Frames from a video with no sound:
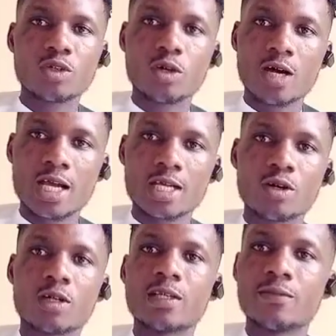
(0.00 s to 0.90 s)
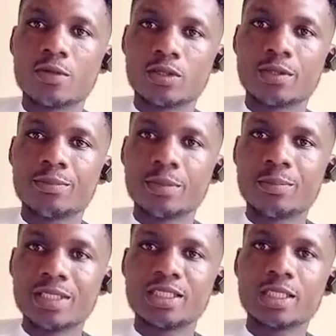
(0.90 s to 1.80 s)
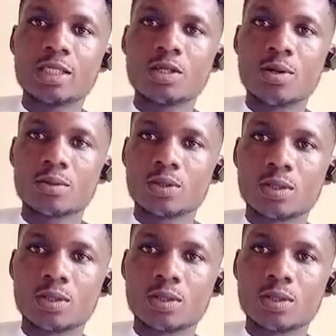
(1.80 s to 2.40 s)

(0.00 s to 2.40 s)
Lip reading: your hand on the basic chord.